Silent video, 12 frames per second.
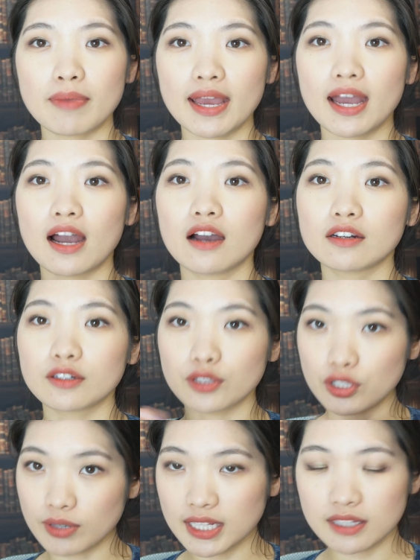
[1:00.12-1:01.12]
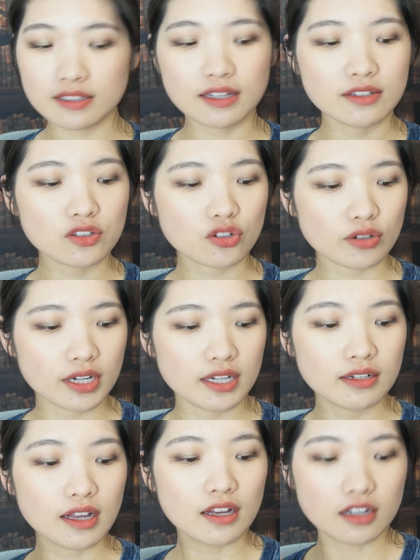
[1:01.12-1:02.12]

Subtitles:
about Australian sunscreen,